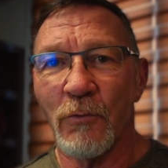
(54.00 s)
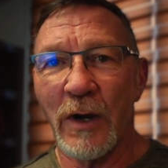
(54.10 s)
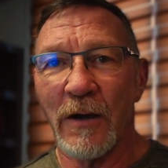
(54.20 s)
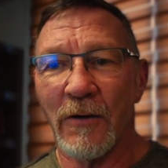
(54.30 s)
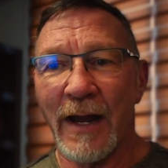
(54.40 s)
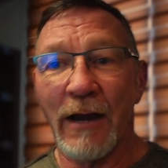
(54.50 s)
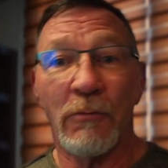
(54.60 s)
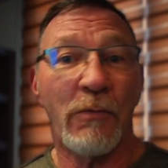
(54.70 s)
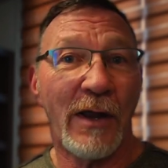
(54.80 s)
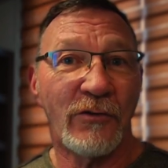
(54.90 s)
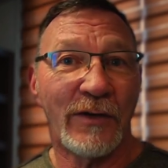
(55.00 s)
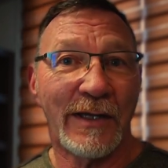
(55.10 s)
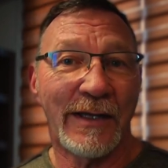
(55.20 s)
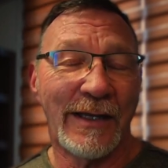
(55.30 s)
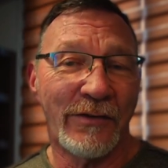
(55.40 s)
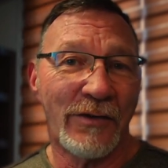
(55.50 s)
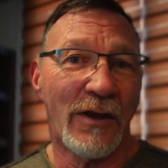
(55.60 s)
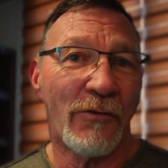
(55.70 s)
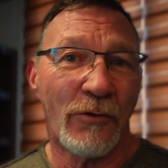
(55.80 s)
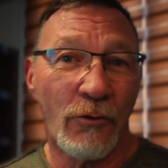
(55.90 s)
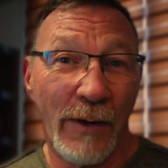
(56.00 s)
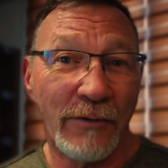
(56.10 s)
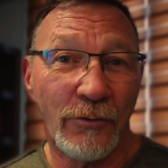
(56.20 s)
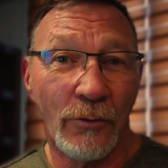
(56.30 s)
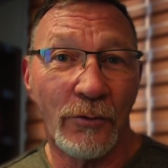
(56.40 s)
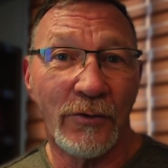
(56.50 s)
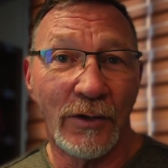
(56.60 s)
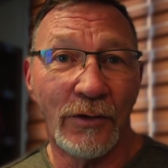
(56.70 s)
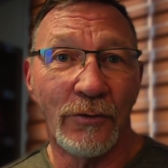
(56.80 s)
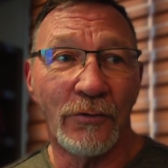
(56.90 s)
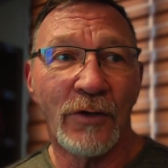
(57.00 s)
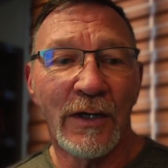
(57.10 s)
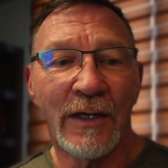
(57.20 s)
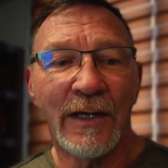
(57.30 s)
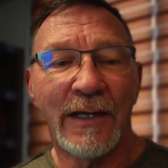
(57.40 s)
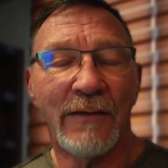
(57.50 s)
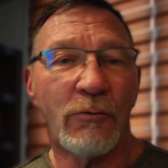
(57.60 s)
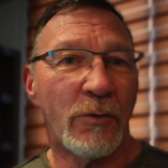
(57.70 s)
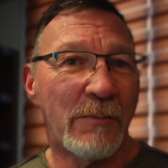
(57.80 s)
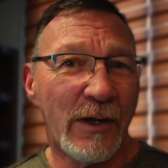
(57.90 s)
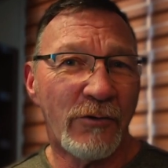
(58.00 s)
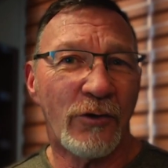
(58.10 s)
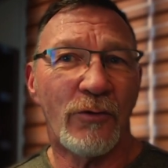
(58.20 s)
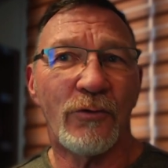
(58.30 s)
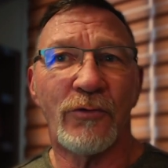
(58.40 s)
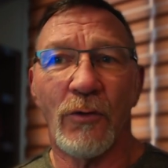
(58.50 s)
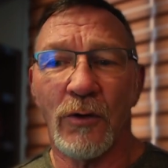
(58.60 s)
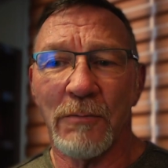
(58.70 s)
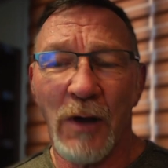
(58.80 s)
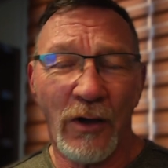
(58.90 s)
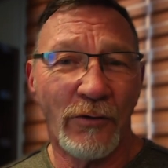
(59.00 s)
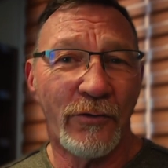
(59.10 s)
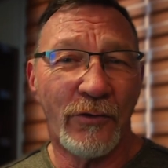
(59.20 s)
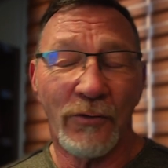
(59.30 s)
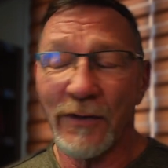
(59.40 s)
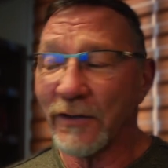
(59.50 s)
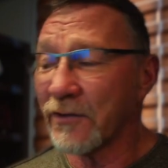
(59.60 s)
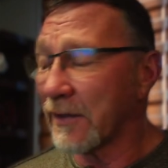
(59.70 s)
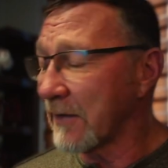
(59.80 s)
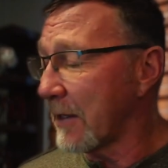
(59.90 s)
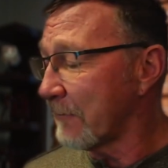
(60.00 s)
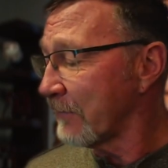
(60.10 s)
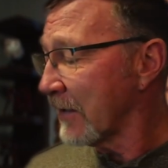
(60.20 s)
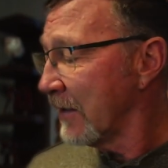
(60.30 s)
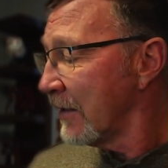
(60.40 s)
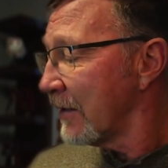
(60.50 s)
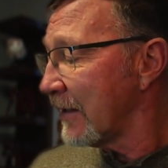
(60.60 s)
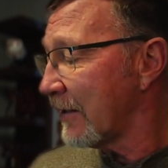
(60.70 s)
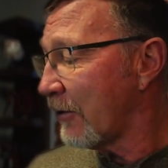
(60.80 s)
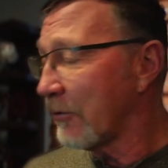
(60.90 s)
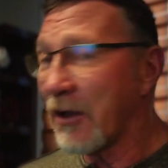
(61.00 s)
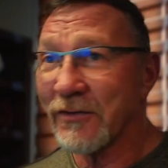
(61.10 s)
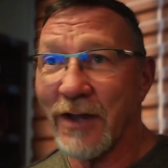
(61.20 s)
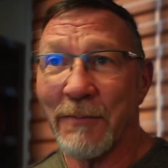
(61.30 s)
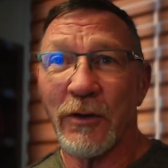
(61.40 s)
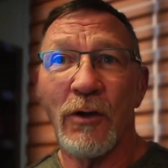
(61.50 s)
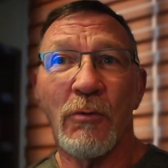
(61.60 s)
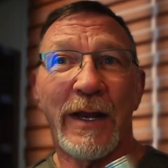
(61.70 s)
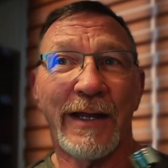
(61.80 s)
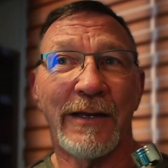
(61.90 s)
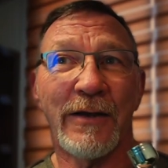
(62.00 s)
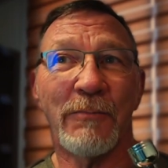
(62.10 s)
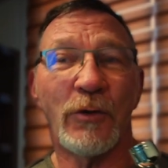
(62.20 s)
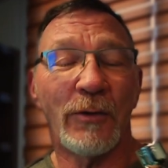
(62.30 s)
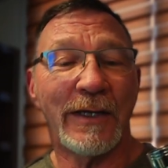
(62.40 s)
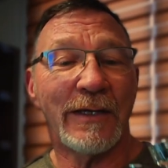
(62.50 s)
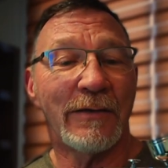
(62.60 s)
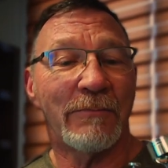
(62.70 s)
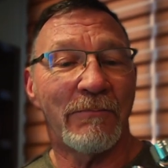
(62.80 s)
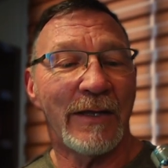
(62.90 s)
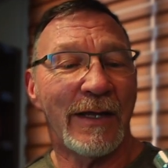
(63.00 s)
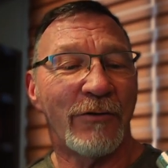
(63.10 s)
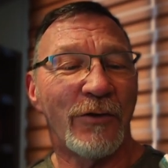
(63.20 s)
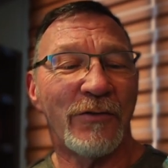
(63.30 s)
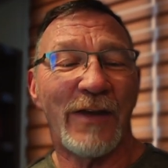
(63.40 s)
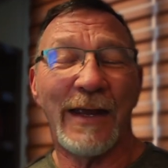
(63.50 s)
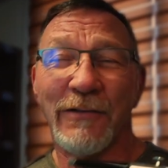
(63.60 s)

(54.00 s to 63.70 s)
where airbrushing is another great tool to use, either with miniatures or models or things like that. Now, a long time ago, what I ended up doing, and I shouldn't say a